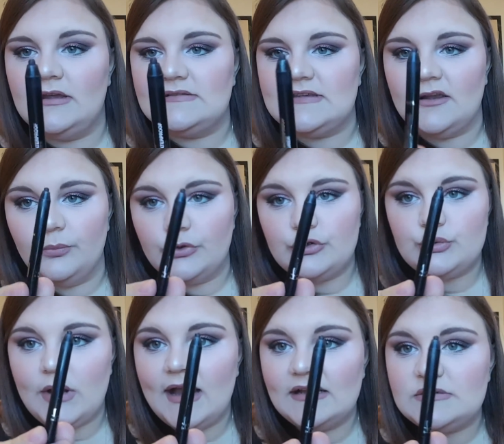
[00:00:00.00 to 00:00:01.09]
It's like a
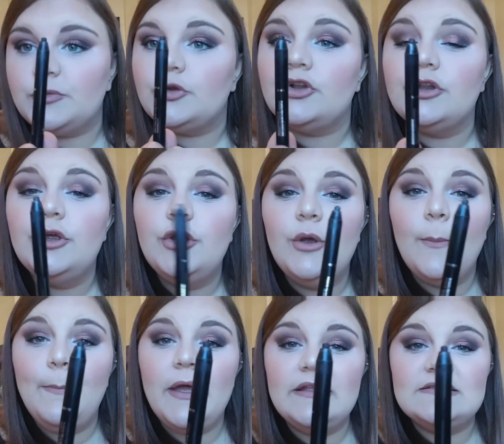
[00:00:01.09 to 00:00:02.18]
retractable
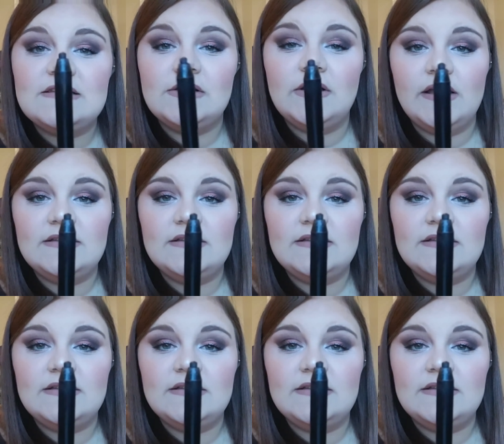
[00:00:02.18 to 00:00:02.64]
pencil.